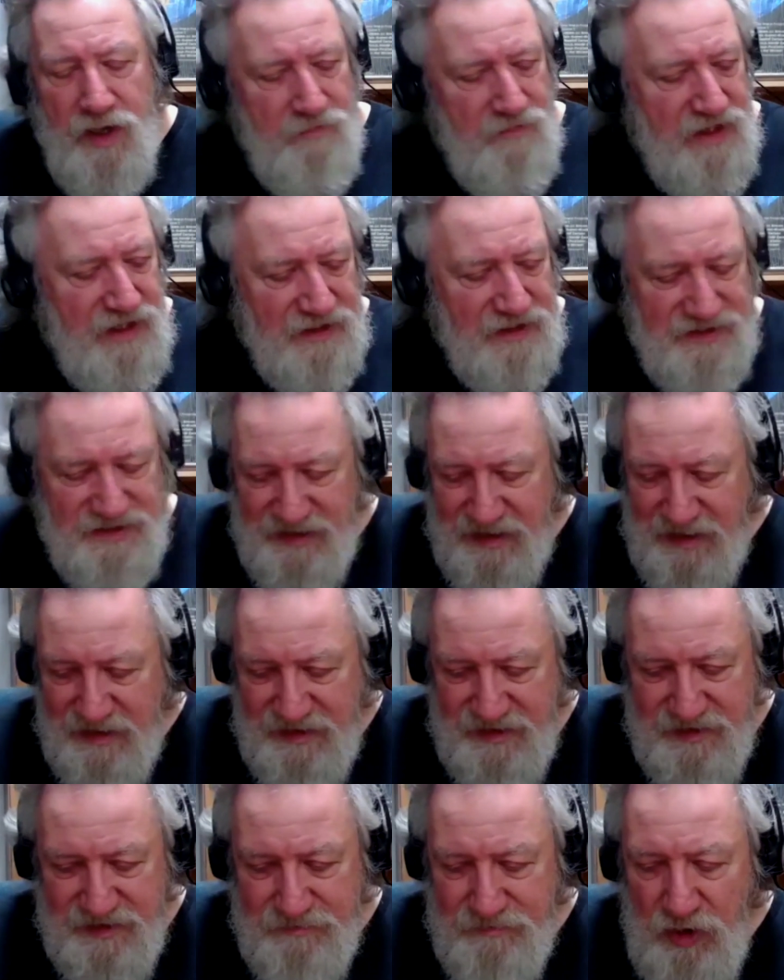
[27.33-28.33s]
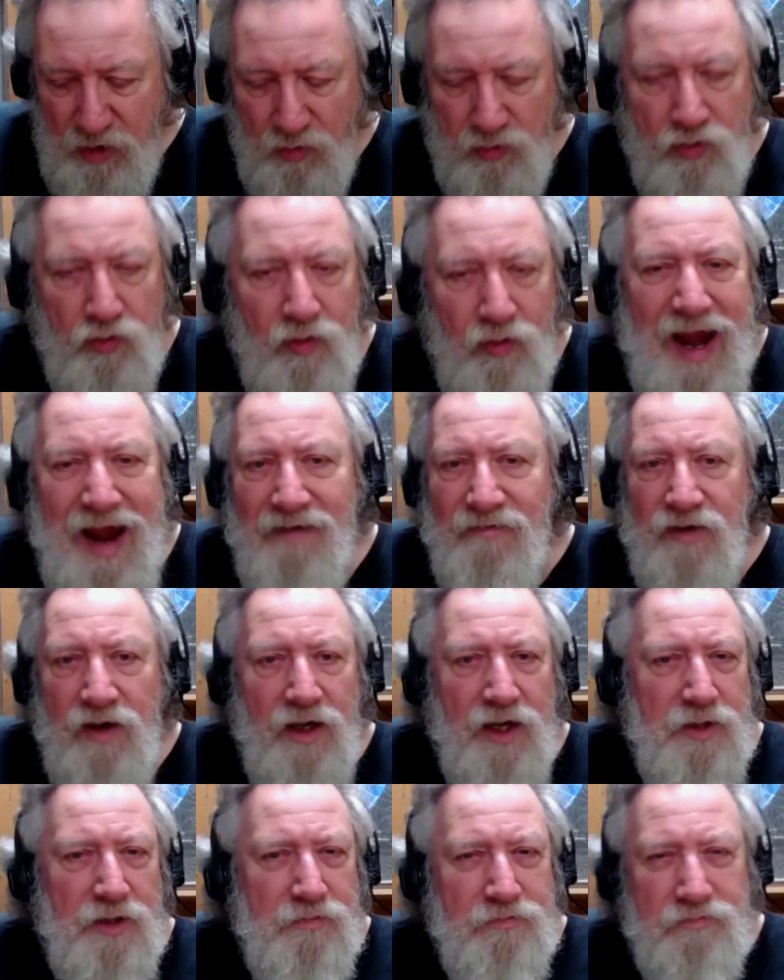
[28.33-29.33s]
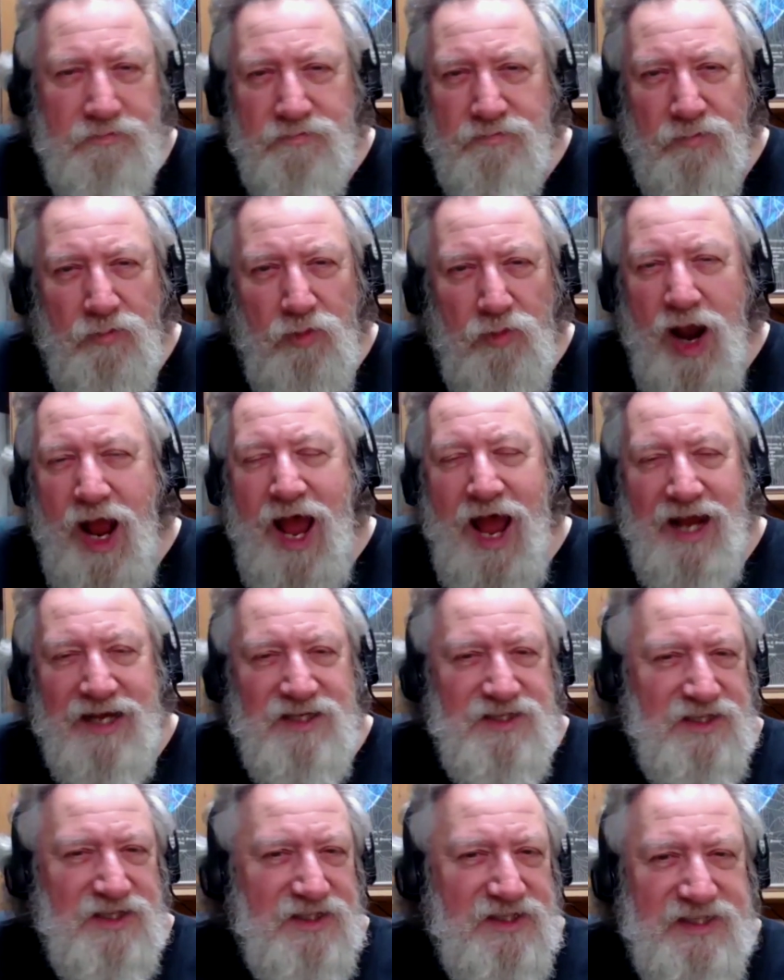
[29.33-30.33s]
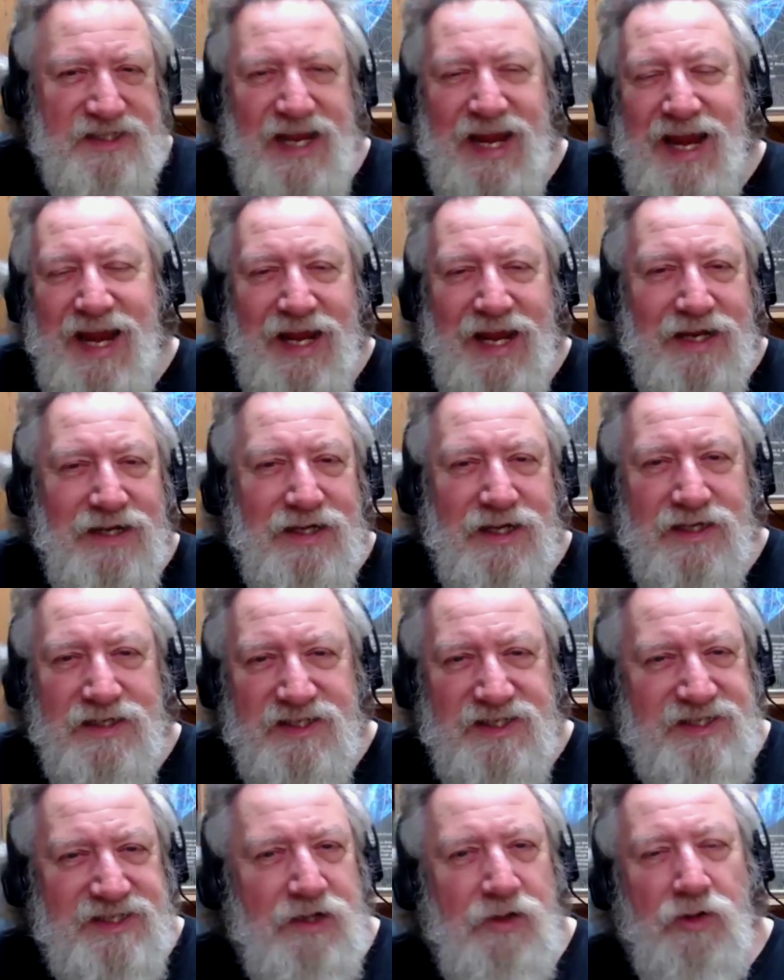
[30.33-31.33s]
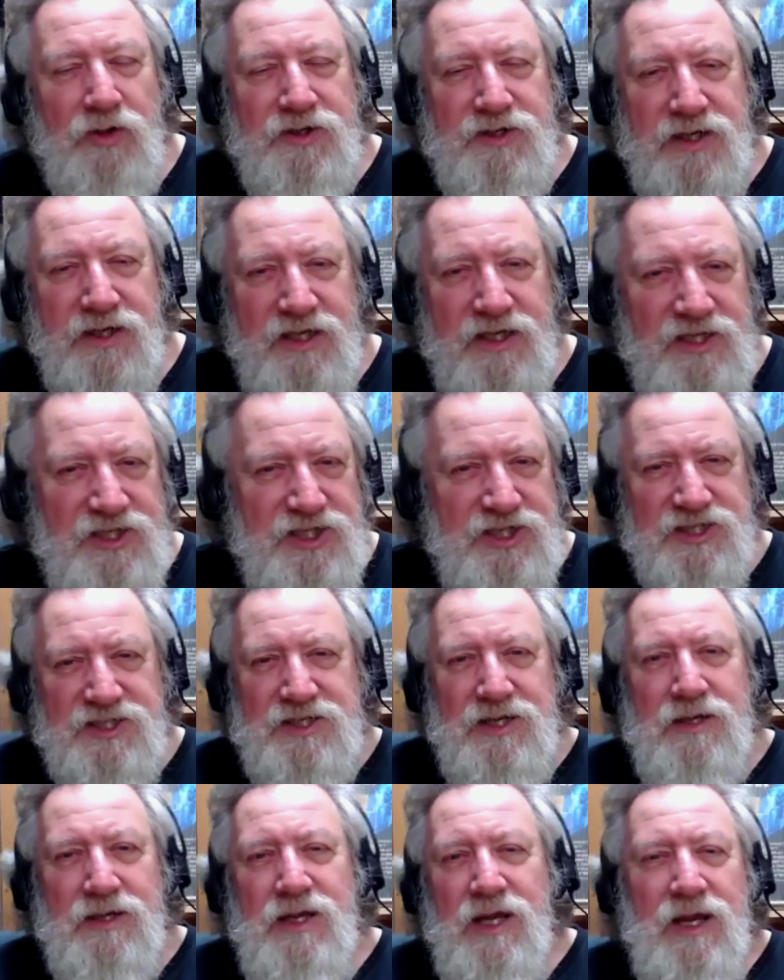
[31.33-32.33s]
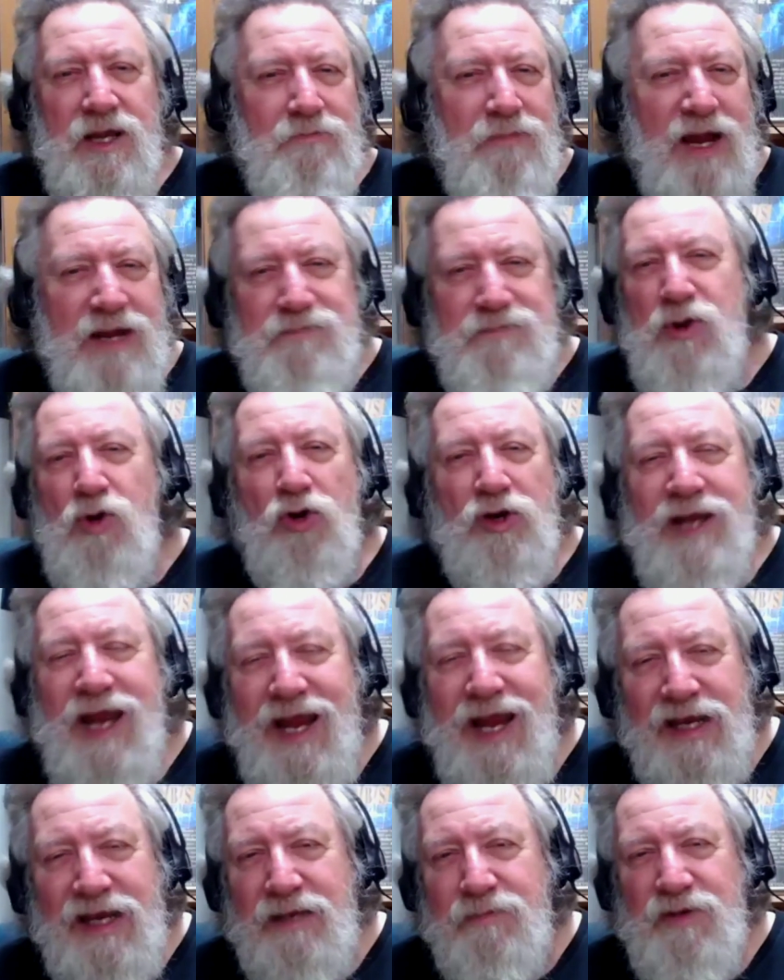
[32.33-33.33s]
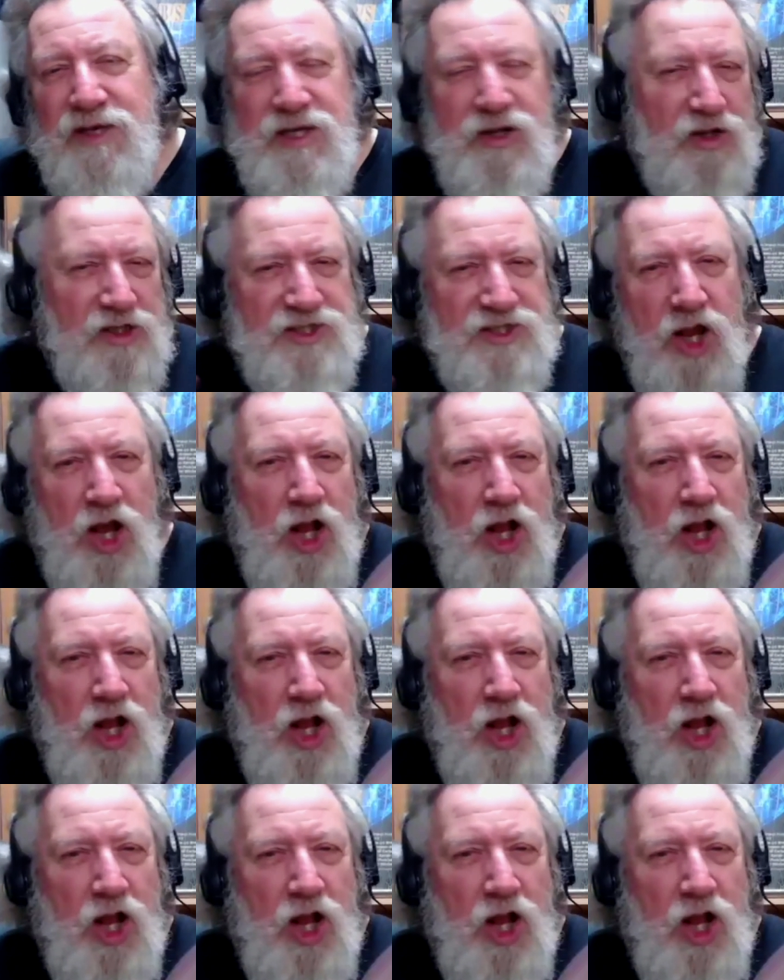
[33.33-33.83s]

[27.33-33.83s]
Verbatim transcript: Um, it's it's you know gravel and rocks and sand and silt, and it's just a, might be organic material.